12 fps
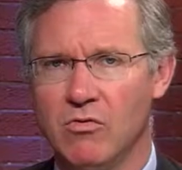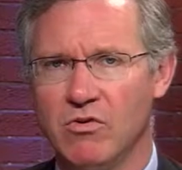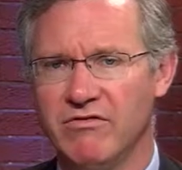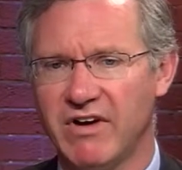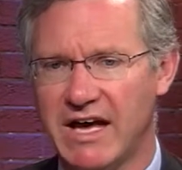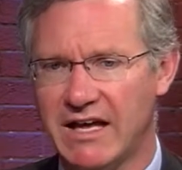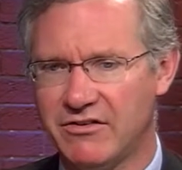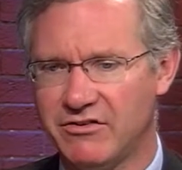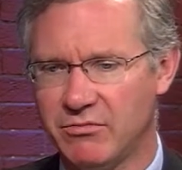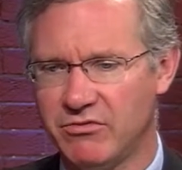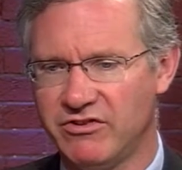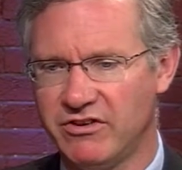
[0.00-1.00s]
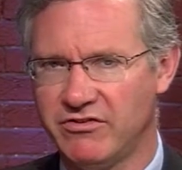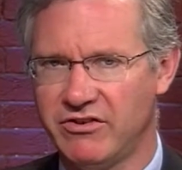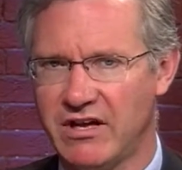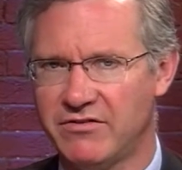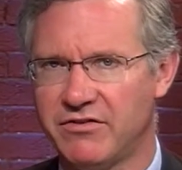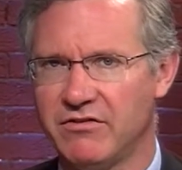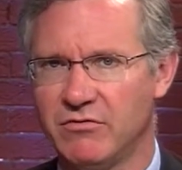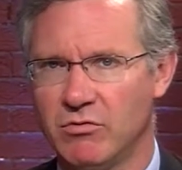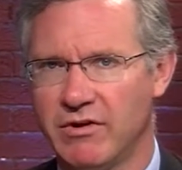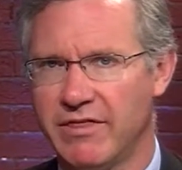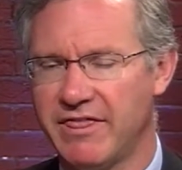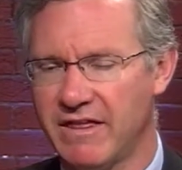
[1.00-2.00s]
We've had some successes with